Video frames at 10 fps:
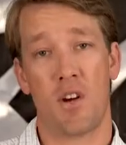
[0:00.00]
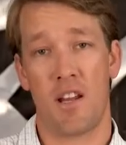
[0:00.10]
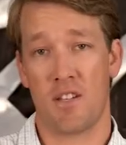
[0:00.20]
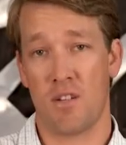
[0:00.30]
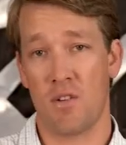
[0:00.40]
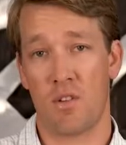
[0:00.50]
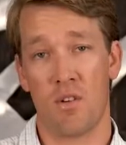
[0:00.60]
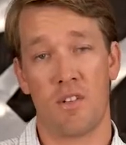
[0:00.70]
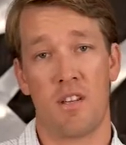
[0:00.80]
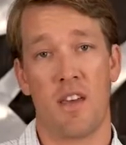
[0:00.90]

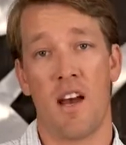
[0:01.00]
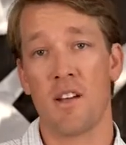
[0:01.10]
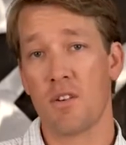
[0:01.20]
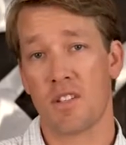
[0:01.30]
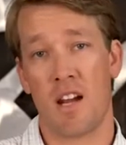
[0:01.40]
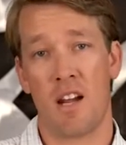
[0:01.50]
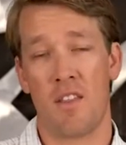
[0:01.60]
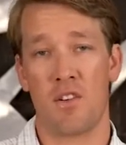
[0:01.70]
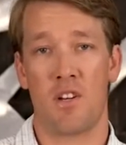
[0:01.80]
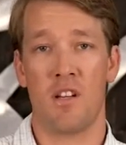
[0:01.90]
transducer to the underside of
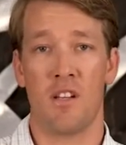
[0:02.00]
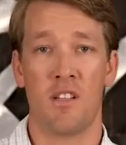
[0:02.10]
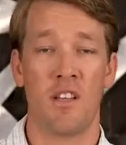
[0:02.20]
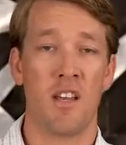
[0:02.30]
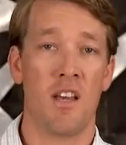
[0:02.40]
the shield,